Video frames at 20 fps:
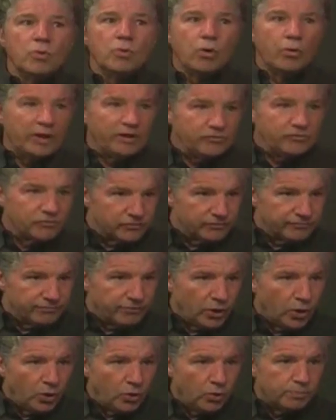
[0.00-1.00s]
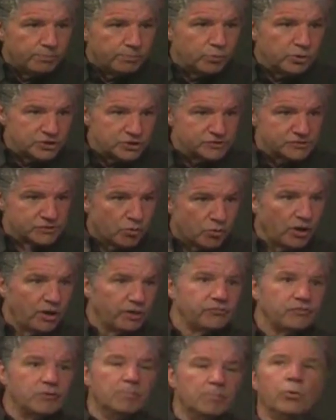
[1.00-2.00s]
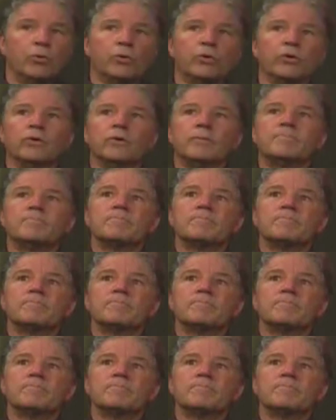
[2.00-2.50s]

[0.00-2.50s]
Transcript: Oasis of Hope, which is across the border,